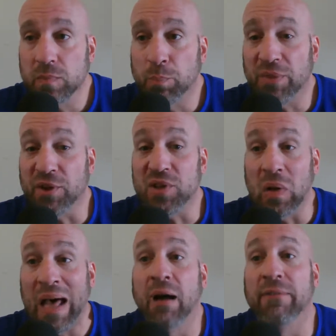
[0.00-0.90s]
But there's a
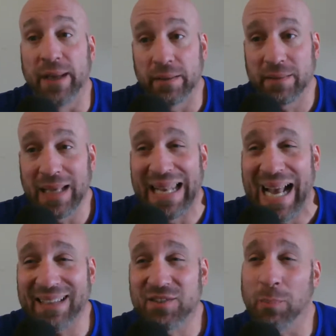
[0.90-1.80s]
lot of it. And
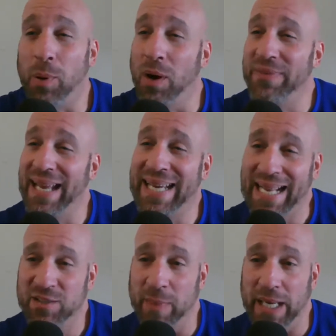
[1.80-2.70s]
that's the part that
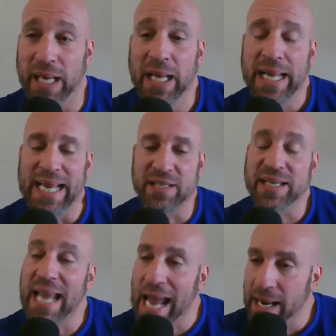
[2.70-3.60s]
gets me. Is,
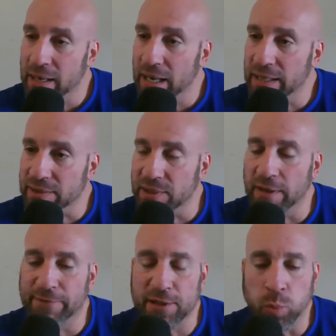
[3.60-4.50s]
again, listen,
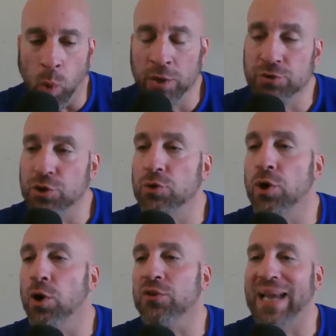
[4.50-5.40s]
if it's 1, 2
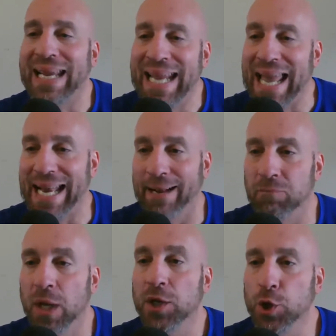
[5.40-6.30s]
girls, I get it.
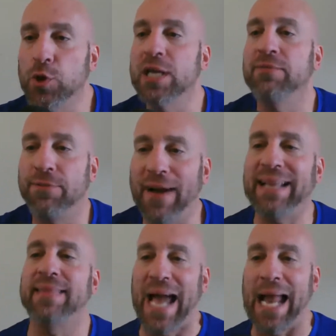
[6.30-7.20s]
You can
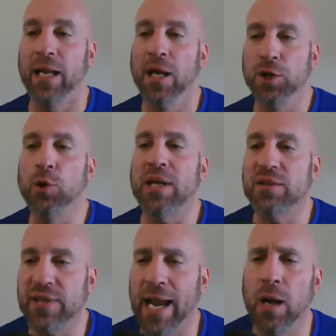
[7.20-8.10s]
fight that. You can
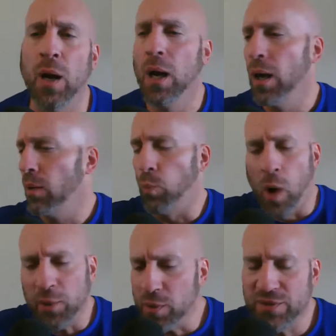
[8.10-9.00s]
say
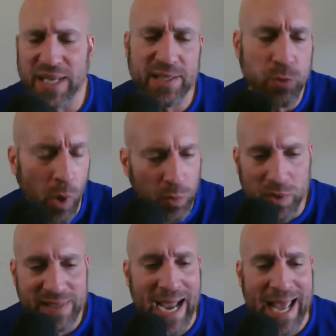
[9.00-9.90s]
one was this, one was
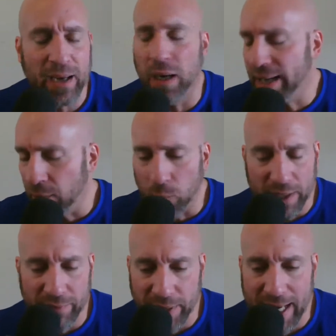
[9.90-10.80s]
that. Again,
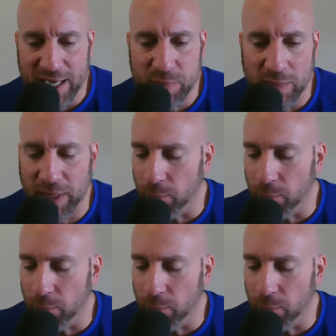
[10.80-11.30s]
whatever the case may be.